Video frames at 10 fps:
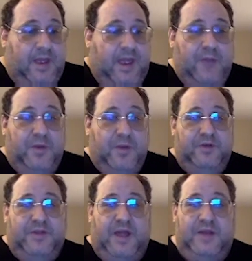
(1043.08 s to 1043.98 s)
And when
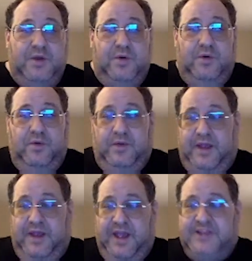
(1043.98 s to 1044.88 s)
you're done, you
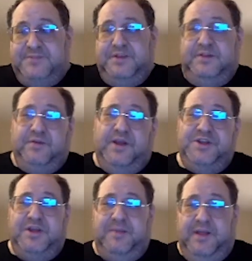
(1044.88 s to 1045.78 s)
can export it to
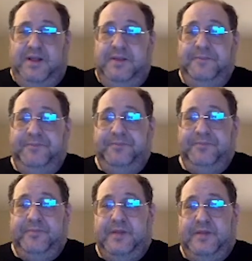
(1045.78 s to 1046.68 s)
HTML.
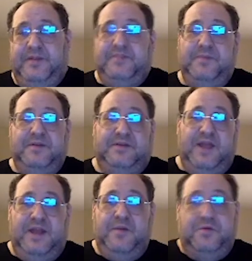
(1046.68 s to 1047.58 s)
This means that
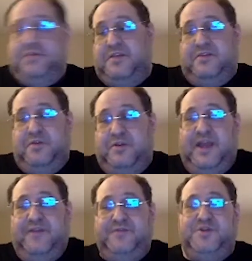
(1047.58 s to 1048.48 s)
anyone who does not
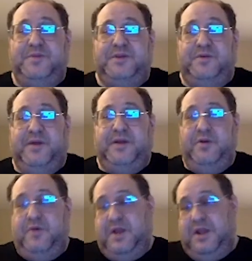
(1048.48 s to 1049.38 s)
have Jupyter running
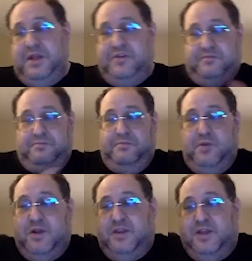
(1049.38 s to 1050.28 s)
locally can just
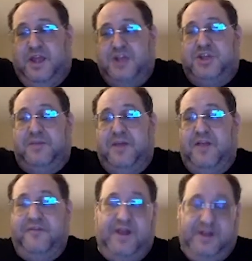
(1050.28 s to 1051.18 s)
look at the
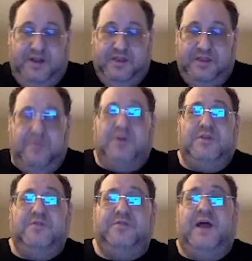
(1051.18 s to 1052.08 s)
HTML file and see
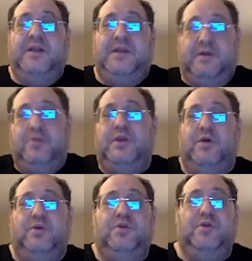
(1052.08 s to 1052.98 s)
what you've done, including
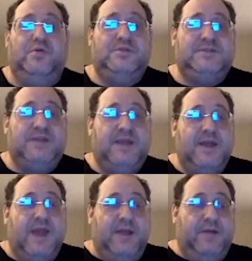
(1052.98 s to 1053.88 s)
all your notes.
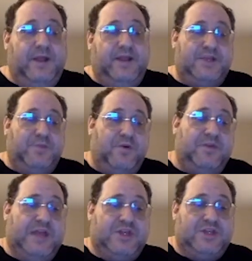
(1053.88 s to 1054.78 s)
And you can attach both
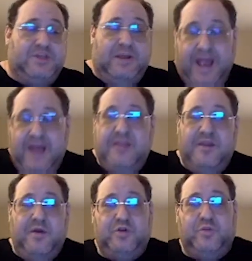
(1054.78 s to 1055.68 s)
the HTML and the
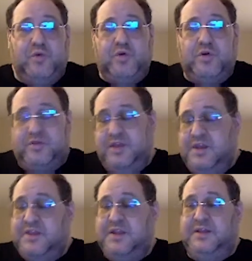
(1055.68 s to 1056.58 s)
notebook to the
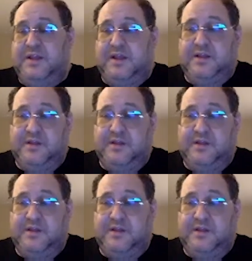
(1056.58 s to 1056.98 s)
incident ticket.